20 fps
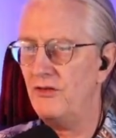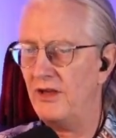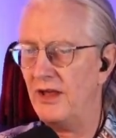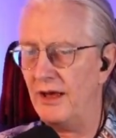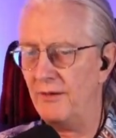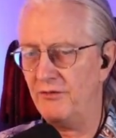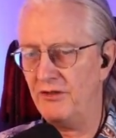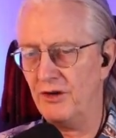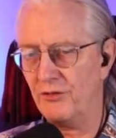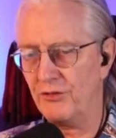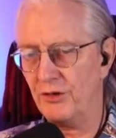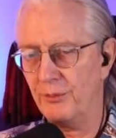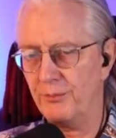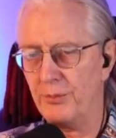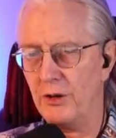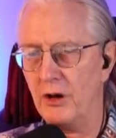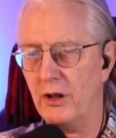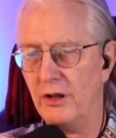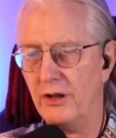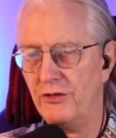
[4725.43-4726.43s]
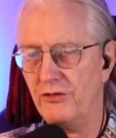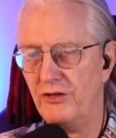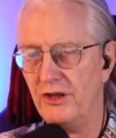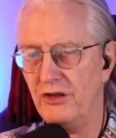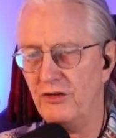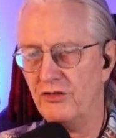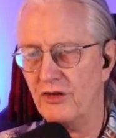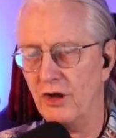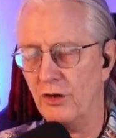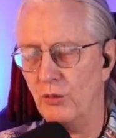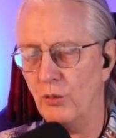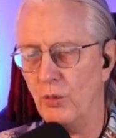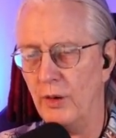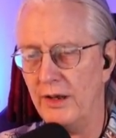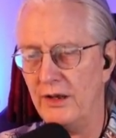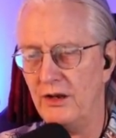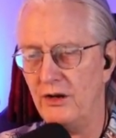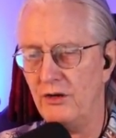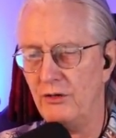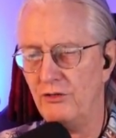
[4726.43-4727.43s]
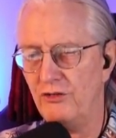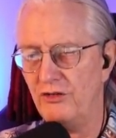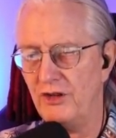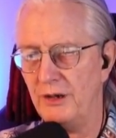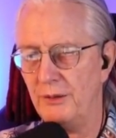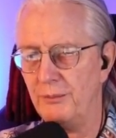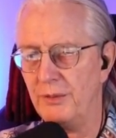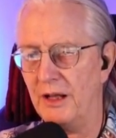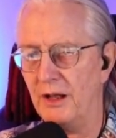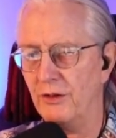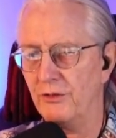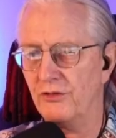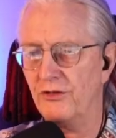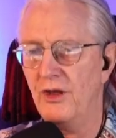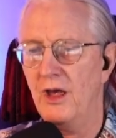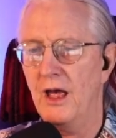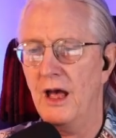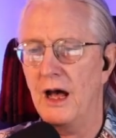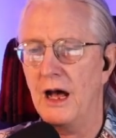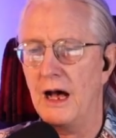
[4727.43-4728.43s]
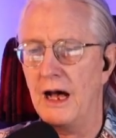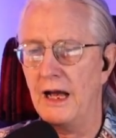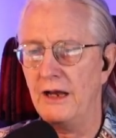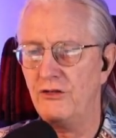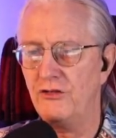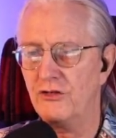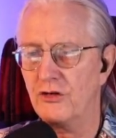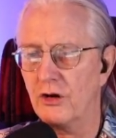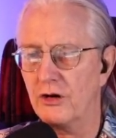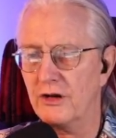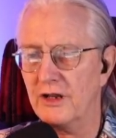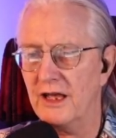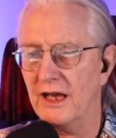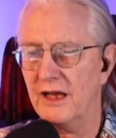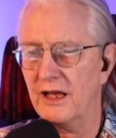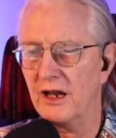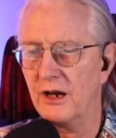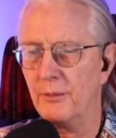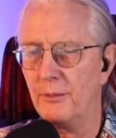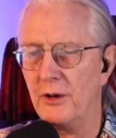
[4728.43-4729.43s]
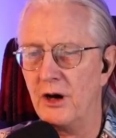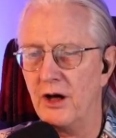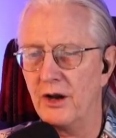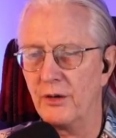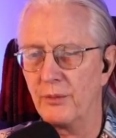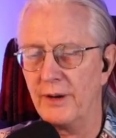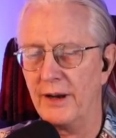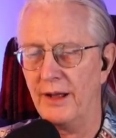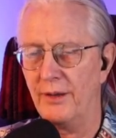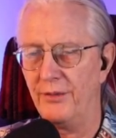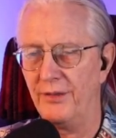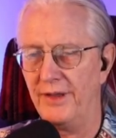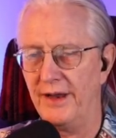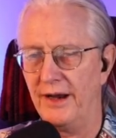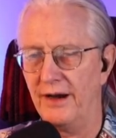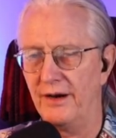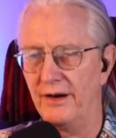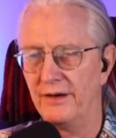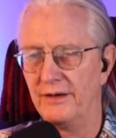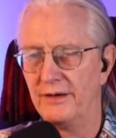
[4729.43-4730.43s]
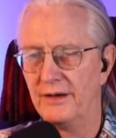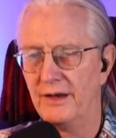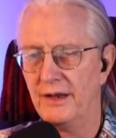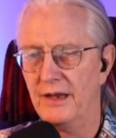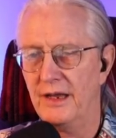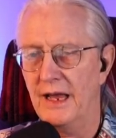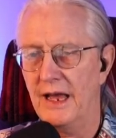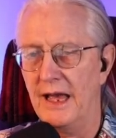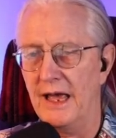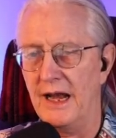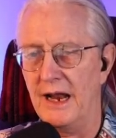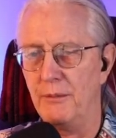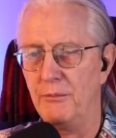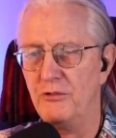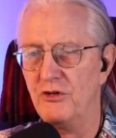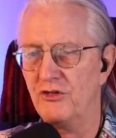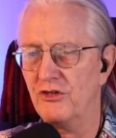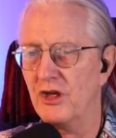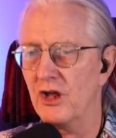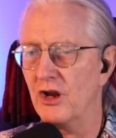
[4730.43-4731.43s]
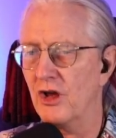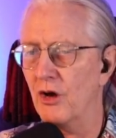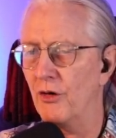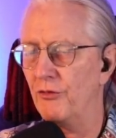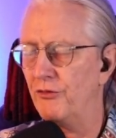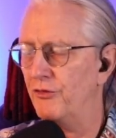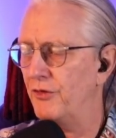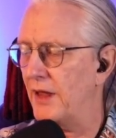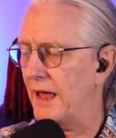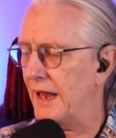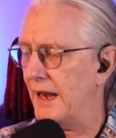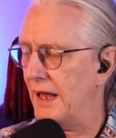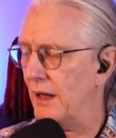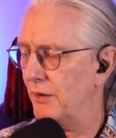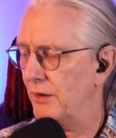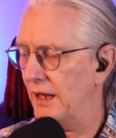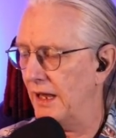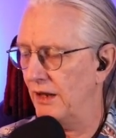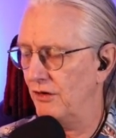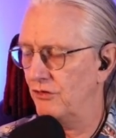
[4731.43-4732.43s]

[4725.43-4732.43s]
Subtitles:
have different policies on when to do seatbelts. I start kicking them on around there. And I'm just going to go flat out and